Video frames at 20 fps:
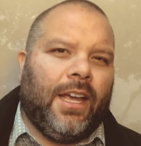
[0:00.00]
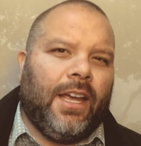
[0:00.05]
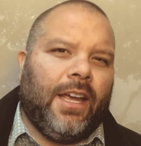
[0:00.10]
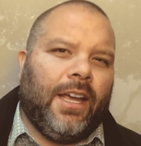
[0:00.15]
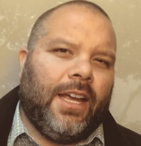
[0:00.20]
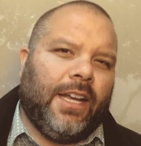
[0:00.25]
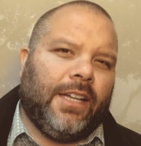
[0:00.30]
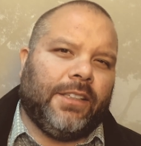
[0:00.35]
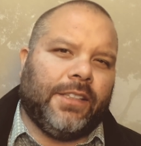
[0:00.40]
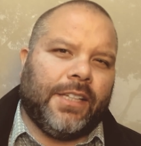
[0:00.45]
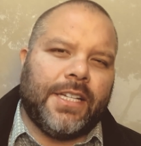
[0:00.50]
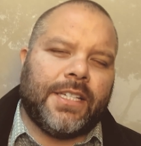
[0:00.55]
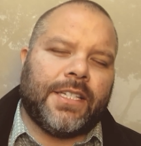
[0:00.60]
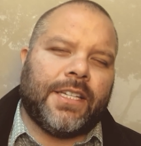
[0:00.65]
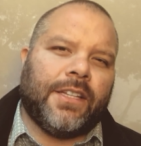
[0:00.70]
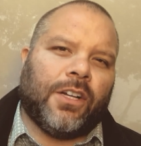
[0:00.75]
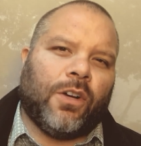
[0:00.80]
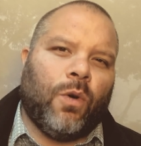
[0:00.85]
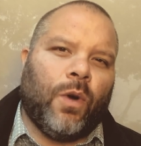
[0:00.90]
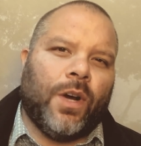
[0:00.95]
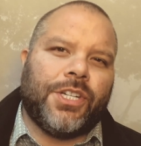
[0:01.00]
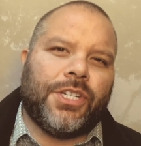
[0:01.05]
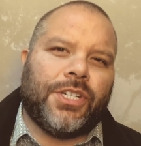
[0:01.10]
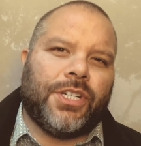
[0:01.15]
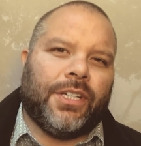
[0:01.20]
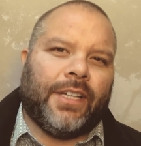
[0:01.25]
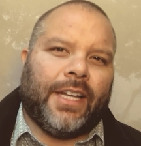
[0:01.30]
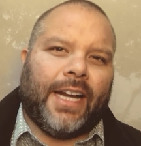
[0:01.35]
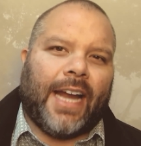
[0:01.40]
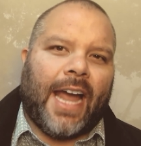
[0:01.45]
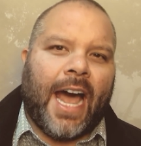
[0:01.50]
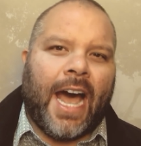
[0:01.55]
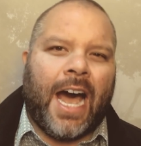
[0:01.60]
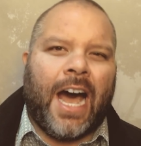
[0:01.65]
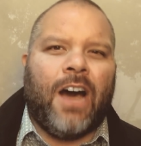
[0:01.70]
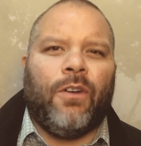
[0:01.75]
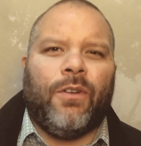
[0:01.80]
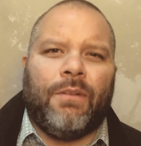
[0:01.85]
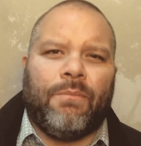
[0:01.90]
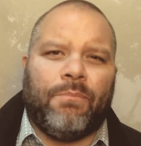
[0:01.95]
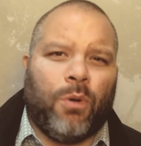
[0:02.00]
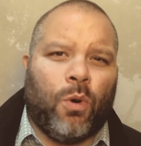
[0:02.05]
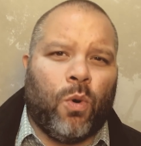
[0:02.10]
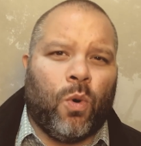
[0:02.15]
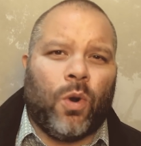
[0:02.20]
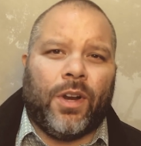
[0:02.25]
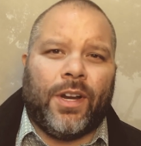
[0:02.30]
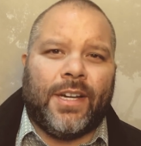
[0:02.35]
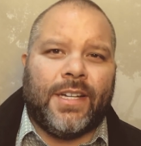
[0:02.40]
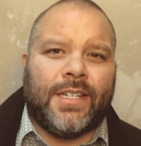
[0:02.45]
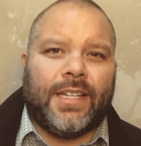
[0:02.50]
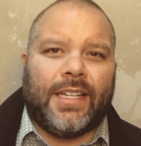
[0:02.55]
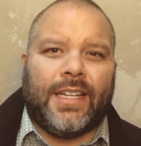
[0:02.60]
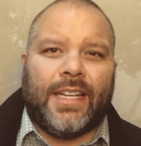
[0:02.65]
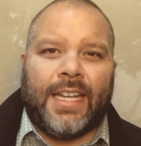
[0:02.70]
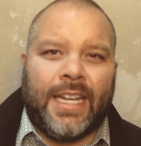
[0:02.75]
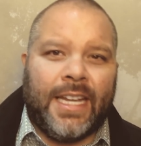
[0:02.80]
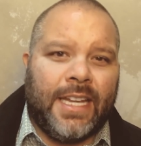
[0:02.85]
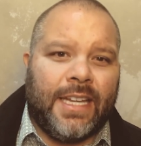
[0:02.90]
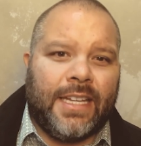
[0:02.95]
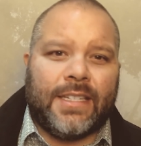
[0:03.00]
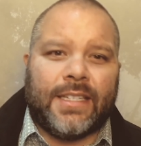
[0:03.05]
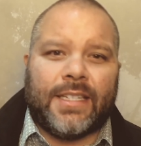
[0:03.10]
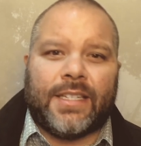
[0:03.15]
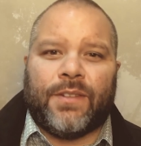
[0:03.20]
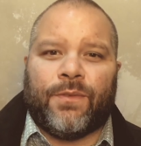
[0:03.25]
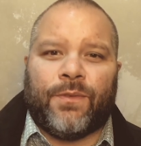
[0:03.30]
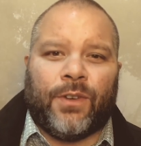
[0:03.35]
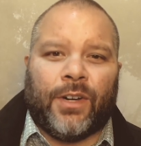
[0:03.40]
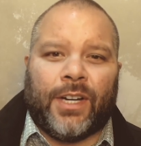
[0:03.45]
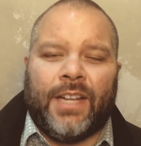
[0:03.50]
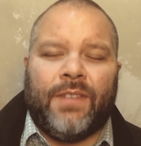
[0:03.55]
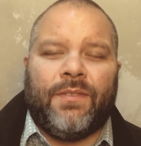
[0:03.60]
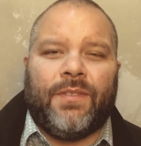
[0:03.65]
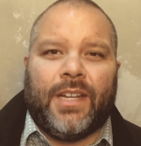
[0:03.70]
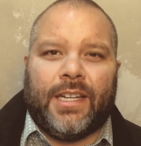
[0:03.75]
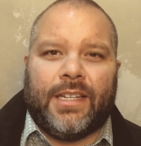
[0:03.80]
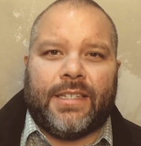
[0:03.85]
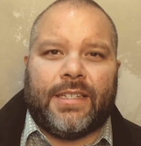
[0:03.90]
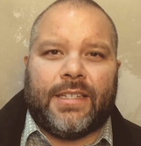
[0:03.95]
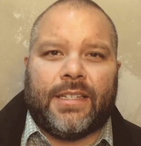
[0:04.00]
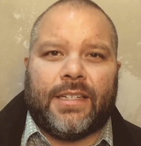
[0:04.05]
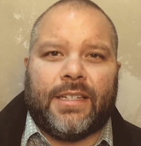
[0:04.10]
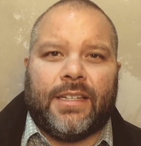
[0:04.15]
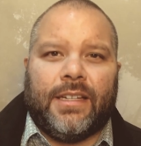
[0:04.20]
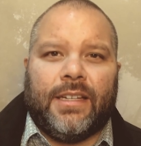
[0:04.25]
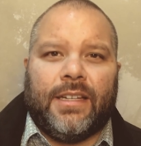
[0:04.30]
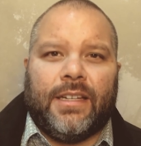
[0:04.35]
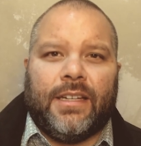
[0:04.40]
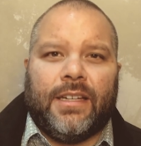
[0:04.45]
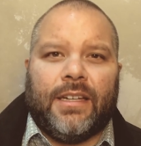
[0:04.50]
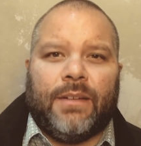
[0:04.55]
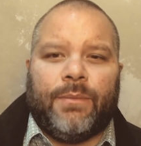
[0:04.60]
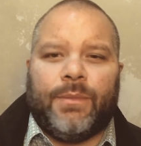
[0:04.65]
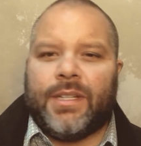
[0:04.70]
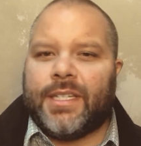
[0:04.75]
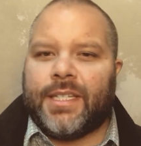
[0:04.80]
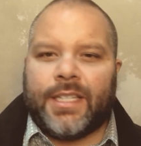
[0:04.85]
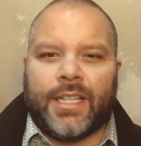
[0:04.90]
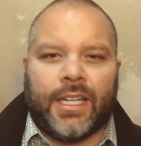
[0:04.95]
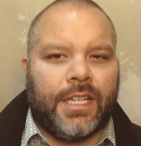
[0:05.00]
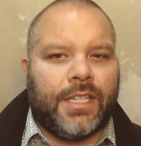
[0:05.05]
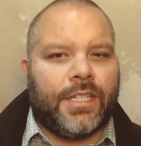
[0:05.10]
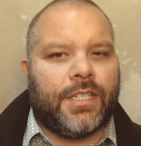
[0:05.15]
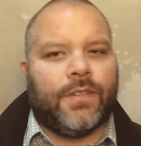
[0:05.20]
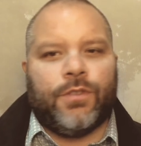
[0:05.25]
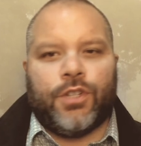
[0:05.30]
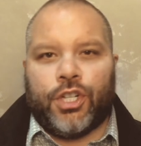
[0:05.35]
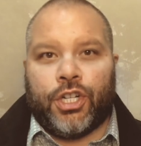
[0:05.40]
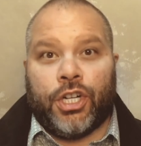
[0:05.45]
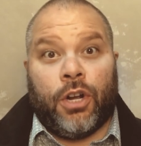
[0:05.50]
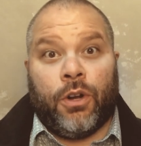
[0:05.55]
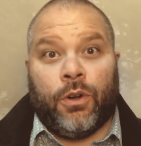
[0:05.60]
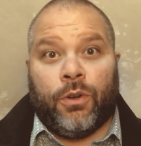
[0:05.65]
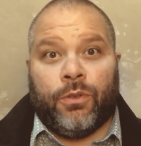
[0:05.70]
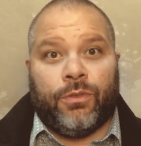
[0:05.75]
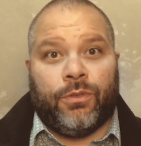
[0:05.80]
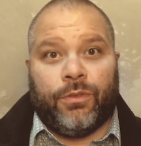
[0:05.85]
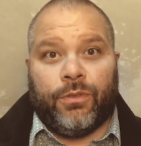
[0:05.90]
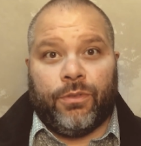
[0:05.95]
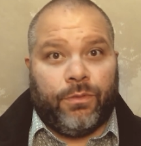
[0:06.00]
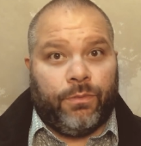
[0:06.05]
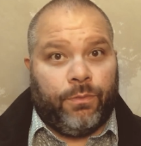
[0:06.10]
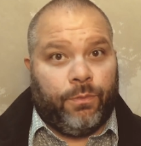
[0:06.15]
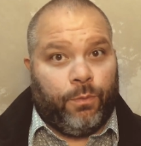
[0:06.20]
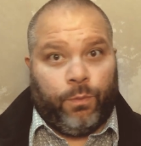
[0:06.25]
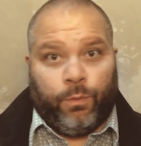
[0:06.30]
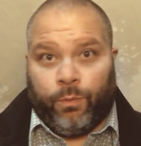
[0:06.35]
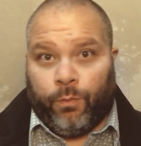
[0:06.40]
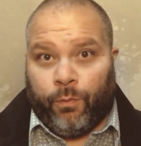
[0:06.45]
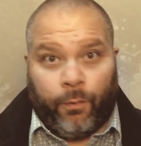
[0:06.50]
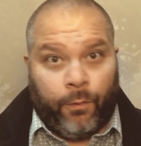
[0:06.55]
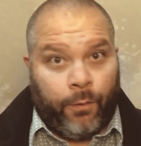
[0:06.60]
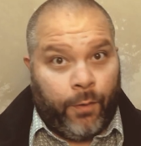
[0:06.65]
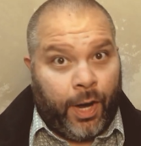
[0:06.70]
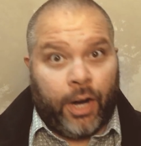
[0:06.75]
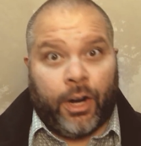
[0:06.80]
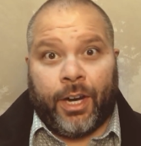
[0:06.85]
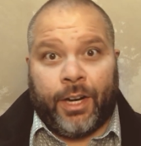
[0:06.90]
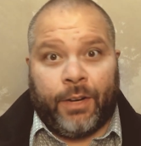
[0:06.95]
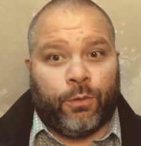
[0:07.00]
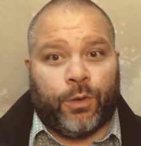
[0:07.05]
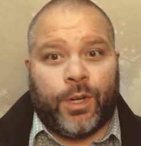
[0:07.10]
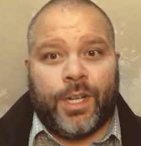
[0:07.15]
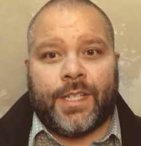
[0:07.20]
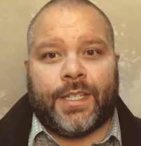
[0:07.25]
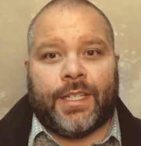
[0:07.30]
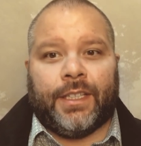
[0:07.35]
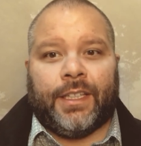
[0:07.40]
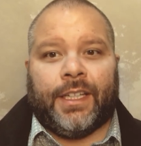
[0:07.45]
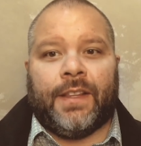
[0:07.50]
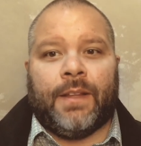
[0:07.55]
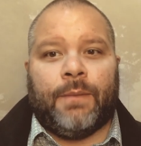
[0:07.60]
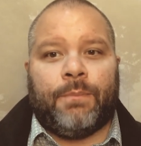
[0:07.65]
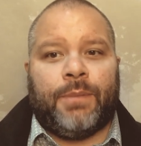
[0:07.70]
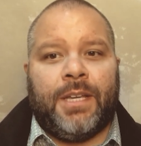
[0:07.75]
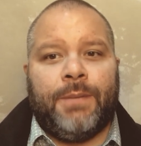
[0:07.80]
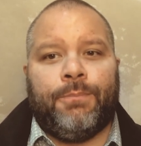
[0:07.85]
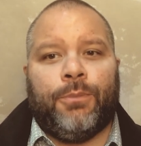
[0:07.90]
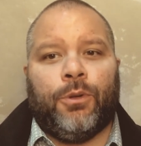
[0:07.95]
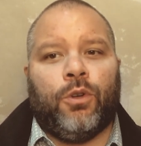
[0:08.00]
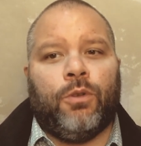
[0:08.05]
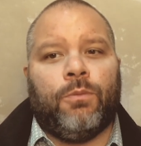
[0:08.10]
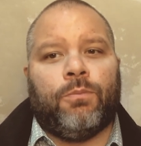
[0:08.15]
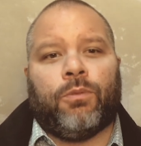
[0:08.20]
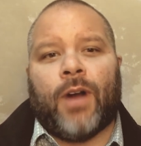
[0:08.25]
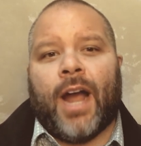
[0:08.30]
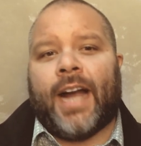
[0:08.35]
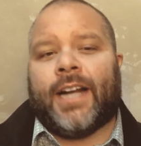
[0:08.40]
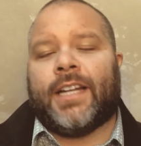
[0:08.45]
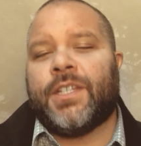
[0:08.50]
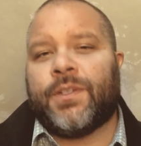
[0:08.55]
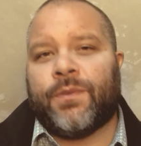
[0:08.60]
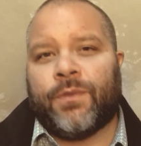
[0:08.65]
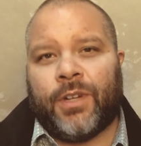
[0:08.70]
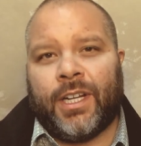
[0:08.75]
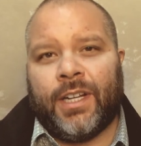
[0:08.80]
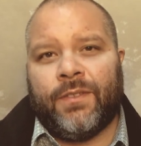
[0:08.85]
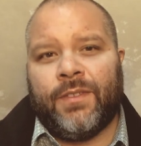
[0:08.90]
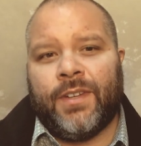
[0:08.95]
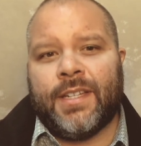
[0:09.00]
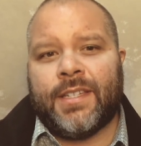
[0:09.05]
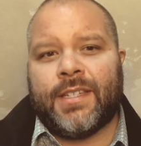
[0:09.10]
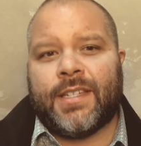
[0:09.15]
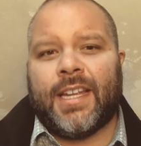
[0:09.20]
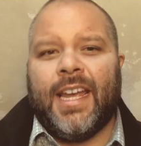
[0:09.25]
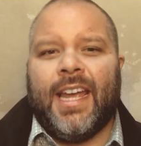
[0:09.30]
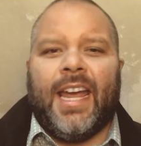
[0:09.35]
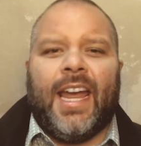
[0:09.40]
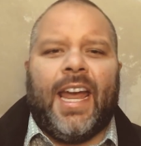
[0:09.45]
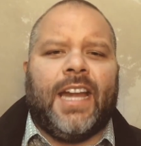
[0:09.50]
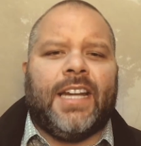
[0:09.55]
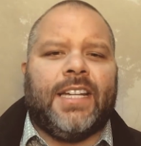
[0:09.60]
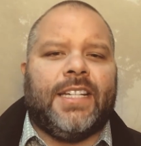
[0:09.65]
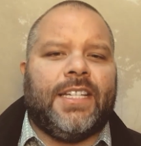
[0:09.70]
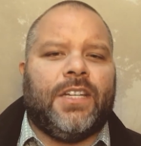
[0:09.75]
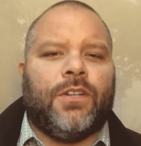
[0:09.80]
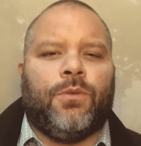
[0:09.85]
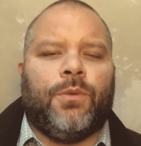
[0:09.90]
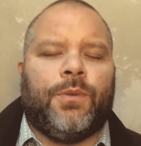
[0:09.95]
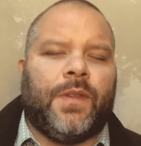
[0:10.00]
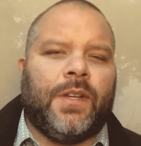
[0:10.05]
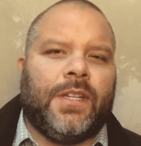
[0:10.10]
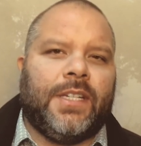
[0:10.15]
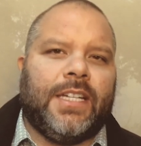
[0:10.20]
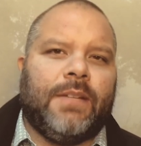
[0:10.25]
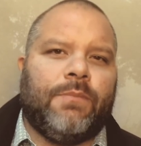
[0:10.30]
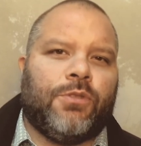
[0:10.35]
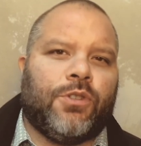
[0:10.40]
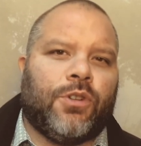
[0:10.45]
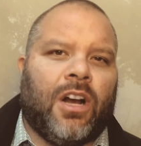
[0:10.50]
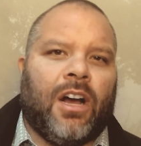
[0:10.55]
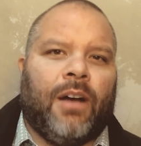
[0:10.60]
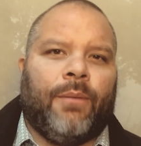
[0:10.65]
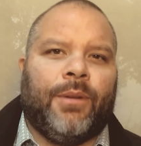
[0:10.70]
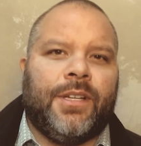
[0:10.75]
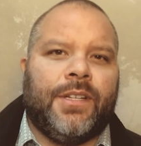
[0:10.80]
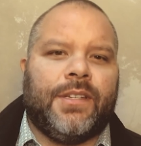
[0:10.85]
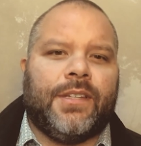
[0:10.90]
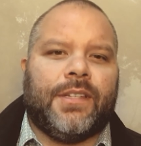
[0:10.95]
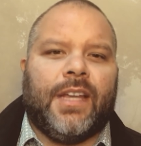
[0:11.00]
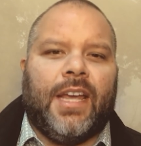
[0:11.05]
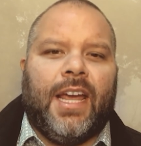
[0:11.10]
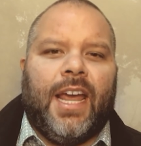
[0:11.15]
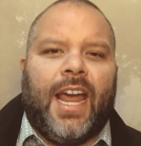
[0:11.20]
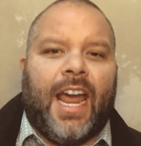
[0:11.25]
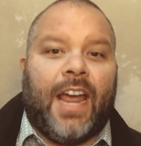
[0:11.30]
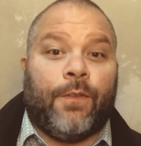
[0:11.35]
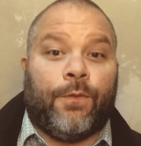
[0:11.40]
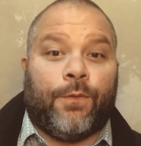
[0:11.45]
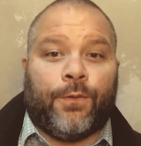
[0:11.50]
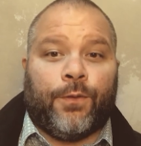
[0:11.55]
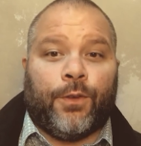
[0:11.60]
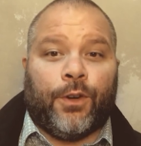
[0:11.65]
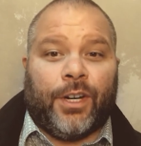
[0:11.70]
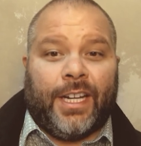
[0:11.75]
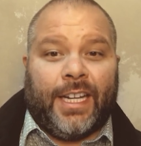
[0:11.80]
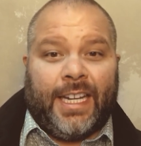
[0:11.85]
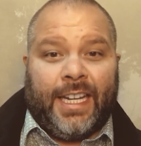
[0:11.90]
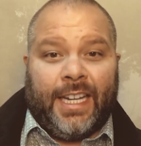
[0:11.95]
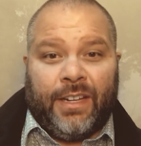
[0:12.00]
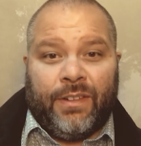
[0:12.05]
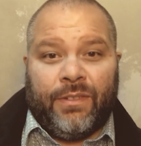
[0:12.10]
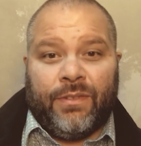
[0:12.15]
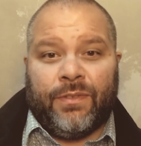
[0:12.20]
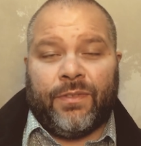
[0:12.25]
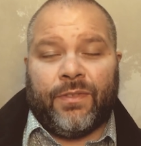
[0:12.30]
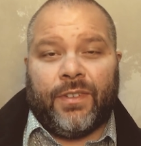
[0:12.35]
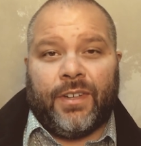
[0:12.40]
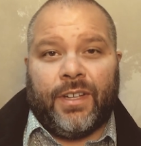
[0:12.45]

it leads to the question, how important is forgiveness? I mean, studies have shown very recently that people who practice forgiveness and deal with the deep traumas and forgive